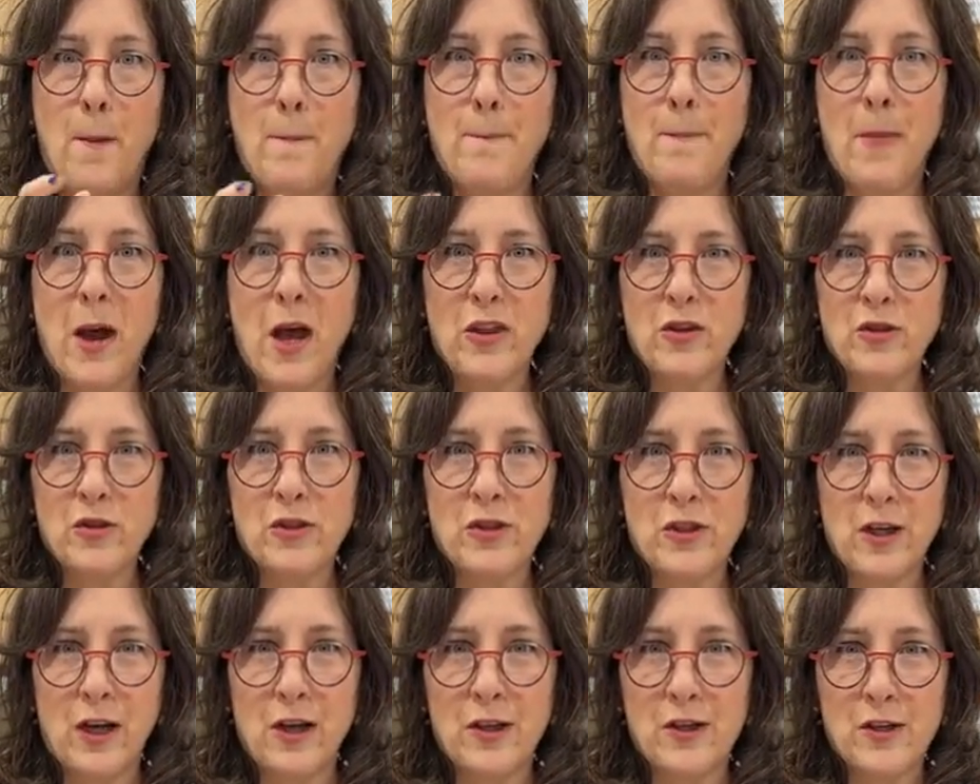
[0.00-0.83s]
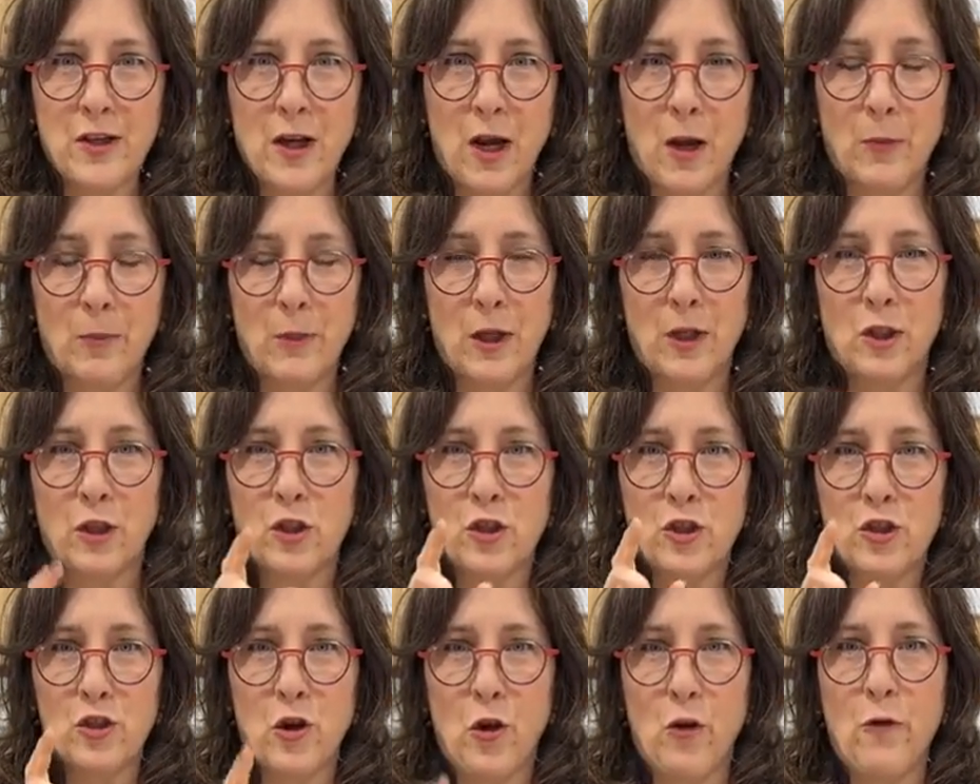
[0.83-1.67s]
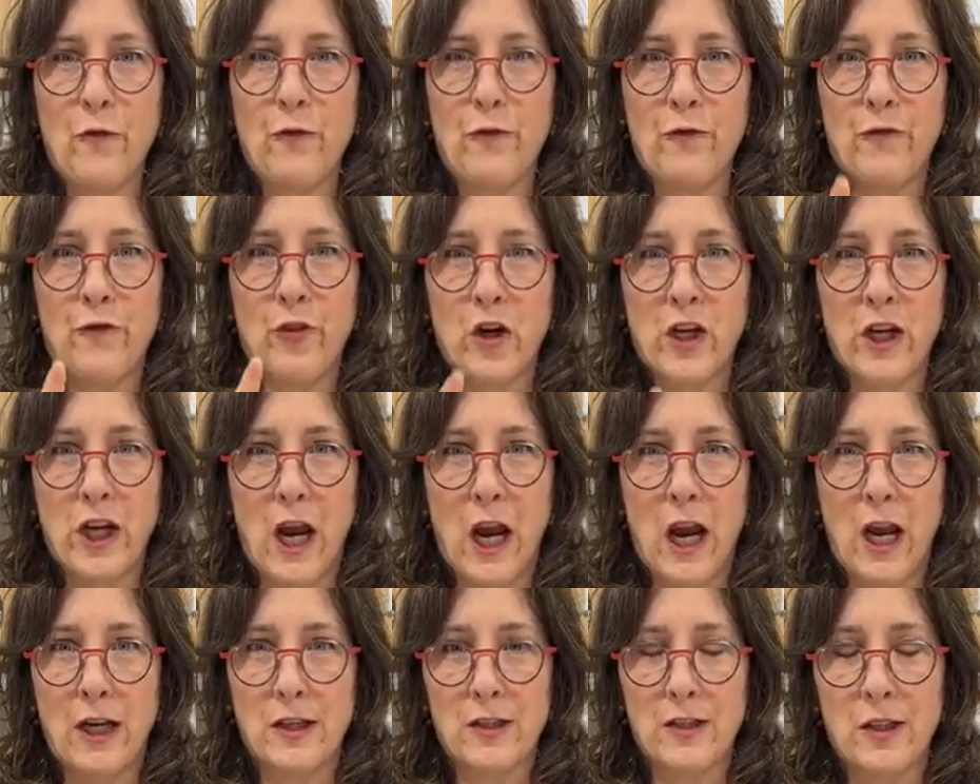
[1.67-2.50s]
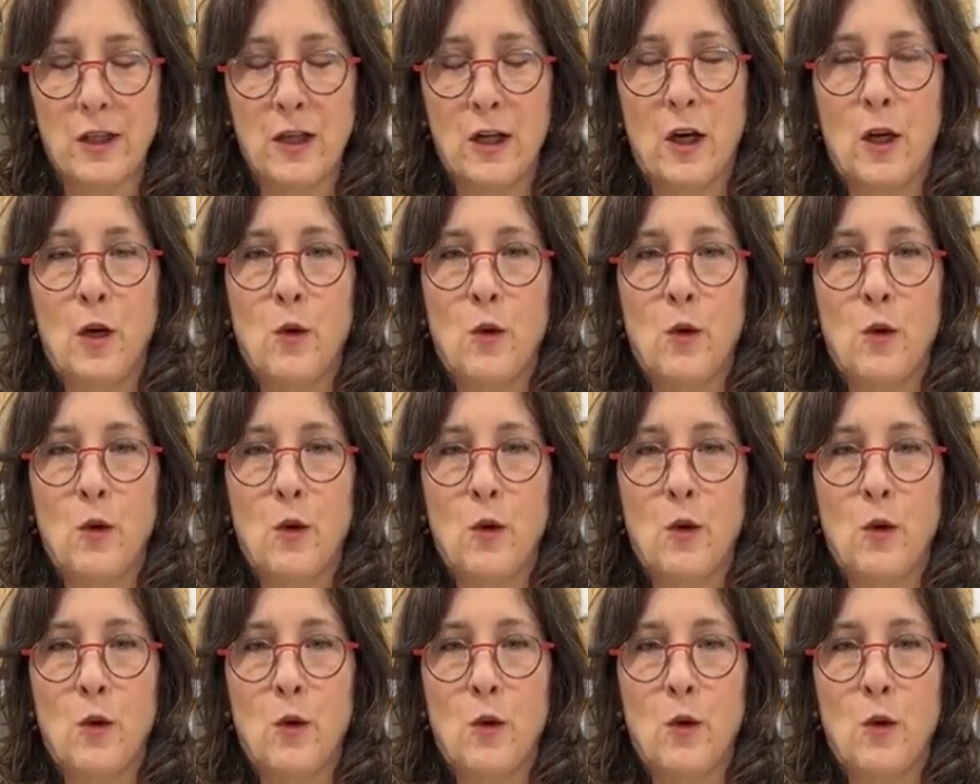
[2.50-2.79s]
Mother's Day is coming. Don't forget.